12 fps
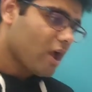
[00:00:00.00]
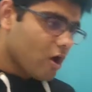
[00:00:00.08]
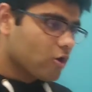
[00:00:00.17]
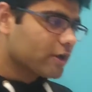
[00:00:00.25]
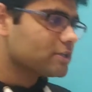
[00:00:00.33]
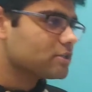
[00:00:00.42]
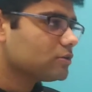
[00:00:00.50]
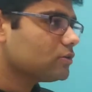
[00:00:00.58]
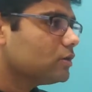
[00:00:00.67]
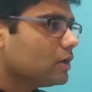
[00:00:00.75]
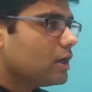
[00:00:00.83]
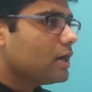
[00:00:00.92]
Okay,
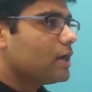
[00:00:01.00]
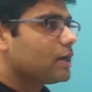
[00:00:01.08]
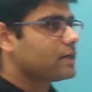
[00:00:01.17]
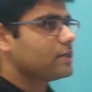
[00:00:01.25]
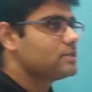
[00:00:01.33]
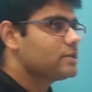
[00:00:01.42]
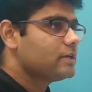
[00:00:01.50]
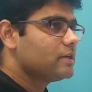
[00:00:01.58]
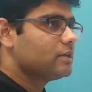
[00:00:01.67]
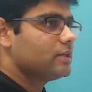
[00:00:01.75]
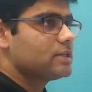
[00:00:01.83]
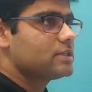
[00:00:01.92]
so consider
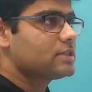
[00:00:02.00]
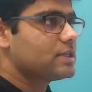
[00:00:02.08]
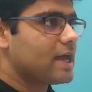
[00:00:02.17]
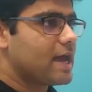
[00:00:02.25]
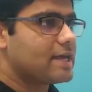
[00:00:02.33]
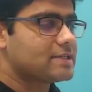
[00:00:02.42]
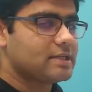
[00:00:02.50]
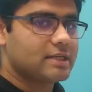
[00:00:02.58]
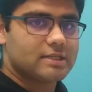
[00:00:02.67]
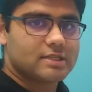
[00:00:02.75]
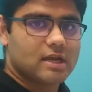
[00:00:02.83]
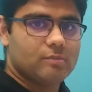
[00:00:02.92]
this as an
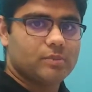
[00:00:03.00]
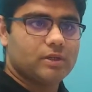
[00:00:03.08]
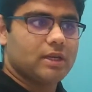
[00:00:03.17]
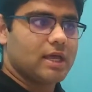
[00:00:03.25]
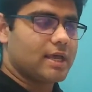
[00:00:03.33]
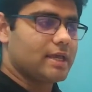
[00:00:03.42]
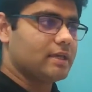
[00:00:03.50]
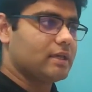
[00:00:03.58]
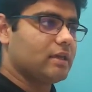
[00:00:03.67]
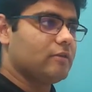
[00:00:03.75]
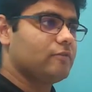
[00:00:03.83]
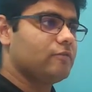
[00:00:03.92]
example. Like
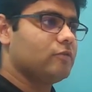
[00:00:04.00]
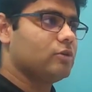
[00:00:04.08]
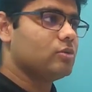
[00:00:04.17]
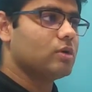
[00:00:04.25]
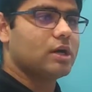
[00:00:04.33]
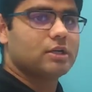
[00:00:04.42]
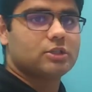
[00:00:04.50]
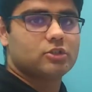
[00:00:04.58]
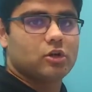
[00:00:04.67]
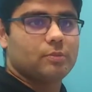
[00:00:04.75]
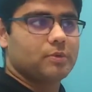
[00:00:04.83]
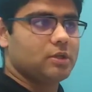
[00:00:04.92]
if you are a
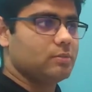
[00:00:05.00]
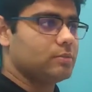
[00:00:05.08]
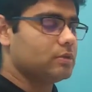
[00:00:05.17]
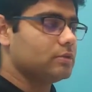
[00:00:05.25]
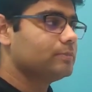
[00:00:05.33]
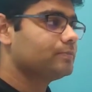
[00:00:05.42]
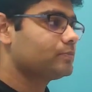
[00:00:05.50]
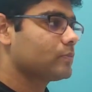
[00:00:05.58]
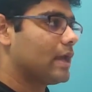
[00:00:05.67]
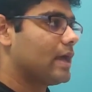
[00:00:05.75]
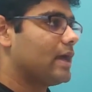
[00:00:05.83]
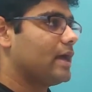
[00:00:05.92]
shopkeeper
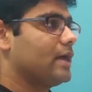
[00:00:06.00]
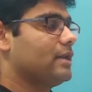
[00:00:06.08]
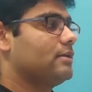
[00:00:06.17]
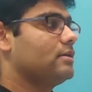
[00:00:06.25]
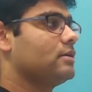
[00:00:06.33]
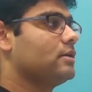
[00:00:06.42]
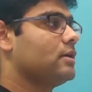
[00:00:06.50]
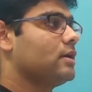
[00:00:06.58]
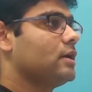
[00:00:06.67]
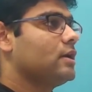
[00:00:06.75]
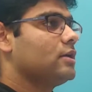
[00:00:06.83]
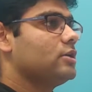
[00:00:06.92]
and
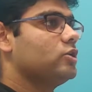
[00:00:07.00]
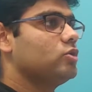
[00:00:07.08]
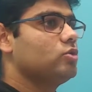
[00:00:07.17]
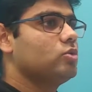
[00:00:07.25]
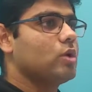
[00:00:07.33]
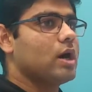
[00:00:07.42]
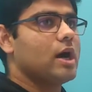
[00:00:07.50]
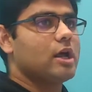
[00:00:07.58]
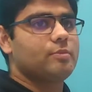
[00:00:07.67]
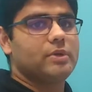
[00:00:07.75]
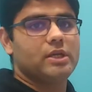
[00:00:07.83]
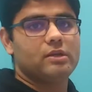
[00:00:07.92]
you
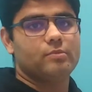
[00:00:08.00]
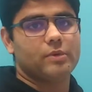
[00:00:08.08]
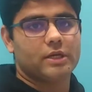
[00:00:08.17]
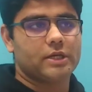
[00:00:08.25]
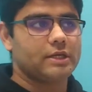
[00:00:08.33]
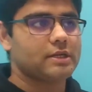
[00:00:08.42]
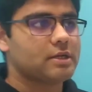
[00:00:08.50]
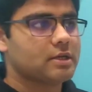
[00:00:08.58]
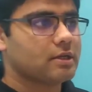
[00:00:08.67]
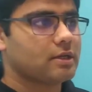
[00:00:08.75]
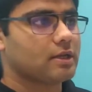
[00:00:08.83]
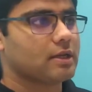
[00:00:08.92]
are being paid,
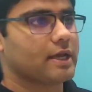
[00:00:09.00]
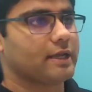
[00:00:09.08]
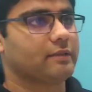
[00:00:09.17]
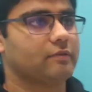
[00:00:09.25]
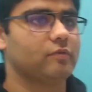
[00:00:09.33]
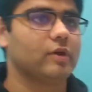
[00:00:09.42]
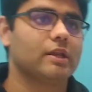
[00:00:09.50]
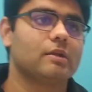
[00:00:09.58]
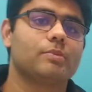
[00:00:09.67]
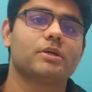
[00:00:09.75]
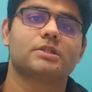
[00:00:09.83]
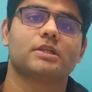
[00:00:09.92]
like when a
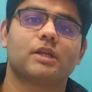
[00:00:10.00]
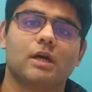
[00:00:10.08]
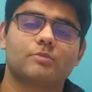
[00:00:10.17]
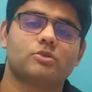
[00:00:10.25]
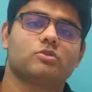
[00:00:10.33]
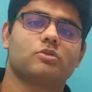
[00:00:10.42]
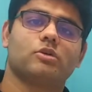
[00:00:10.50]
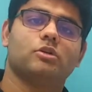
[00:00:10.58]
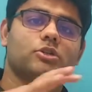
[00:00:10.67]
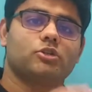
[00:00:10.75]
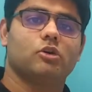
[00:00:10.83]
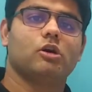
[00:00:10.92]
person comes to your
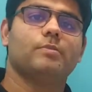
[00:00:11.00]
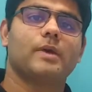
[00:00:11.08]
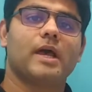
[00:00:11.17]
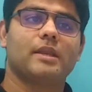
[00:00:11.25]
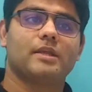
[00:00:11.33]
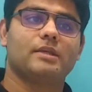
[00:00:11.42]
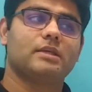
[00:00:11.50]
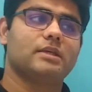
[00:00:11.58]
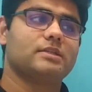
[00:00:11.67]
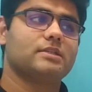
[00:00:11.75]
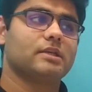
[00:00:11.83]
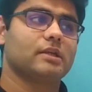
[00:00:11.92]
shop and he
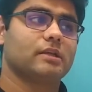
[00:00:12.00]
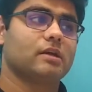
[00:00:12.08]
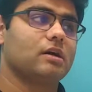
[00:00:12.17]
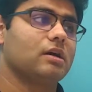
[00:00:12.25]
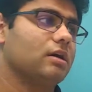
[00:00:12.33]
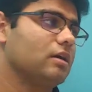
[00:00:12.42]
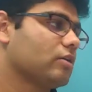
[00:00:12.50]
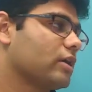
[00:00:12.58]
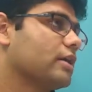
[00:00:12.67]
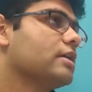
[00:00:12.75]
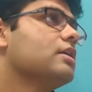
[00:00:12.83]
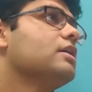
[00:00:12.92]
is sitting,
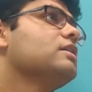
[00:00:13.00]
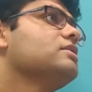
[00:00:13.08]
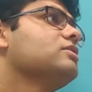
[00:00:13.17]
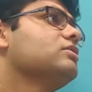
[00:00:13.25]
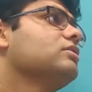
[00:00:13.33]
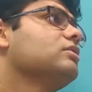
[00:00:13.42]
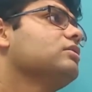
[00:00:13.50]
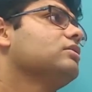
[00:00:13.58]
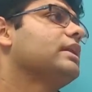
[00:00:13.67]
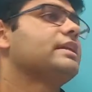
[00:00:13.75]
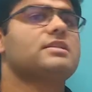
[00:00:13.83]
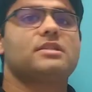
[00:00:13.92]
okay, so
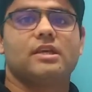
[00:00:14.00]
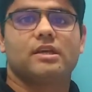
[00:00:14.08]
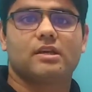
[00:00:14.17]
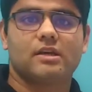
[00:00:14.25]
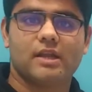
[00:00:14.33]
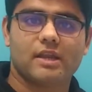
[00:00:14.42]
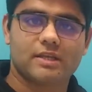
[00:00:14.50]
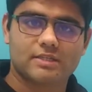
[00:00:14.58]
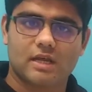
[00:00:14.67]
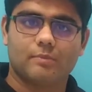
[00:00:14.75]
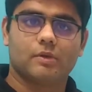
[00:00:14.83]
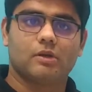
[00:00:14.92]
let's take an
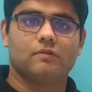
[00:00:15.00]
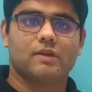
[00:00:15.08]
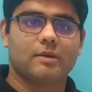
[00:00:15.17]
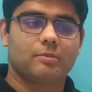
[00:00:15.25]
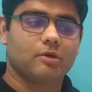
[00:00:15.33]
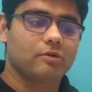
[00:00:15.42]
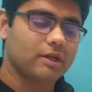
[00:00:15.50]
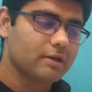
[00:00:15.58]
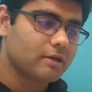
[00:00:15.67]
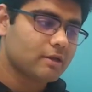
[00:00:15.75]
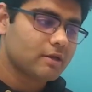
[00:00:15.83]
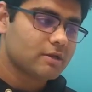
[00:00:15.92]
example of library.
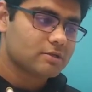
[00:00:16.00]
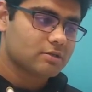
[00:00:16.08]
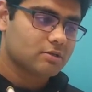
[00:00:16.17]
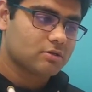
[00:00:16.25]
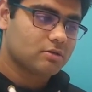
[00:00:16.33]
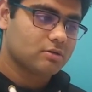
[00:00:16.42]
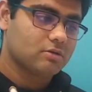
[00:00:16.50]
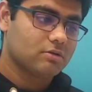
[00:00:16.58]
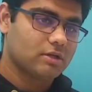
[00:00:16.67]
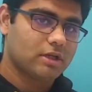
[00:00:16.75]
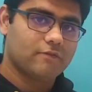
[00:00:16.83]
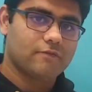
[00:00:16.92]
So
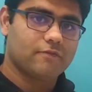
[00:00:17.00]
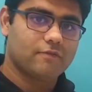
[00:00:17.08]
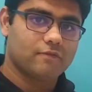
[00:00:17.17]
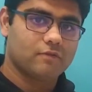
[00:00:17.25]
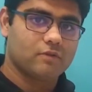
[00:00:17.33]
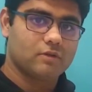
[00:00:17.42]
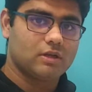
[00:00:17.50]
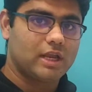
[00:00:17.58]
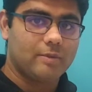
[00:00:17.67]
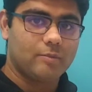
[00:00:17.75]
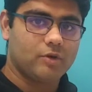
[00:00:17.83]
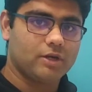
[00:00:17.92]
if the
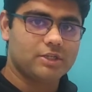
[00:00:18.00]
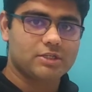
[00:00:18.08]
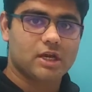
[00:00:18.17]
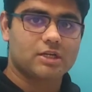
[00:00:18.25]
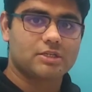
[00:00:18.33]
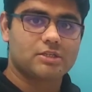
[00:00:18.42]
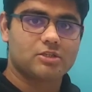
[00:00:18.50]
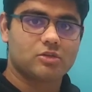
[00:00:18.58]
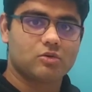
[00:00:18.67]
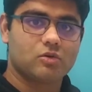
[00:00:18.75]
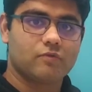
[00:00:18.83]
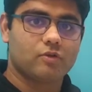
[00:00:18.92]
library charges
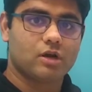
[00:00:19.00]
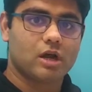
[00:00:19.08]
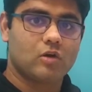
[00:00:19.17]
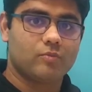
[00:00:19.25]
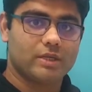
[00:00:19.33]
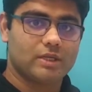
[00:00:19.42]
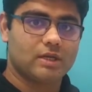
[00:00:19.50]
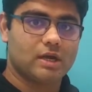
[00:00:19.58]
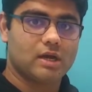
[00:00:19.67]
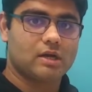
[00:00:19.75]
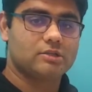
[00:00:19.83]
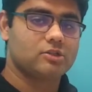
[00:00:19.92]
you for how many
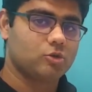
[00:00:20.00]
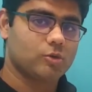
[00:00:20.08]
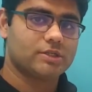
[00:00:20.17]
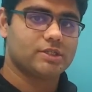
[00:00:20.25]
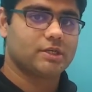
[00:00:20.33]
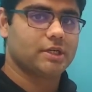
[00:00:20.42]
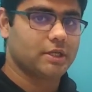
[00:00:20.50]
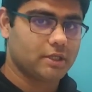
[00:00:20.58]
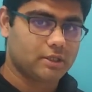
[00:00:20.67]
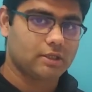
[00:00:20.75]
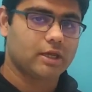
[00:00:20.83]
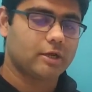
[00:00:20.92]
hours you are sitting
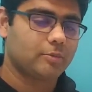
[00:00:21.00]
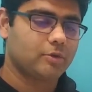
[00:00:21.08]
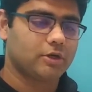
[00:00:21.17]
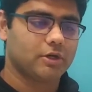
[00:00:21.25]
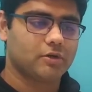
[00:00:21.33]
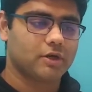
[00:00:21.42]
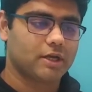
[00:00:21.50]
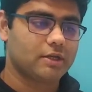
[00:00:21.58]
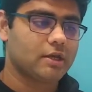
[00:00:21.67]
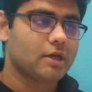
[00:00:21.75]
in the library, right?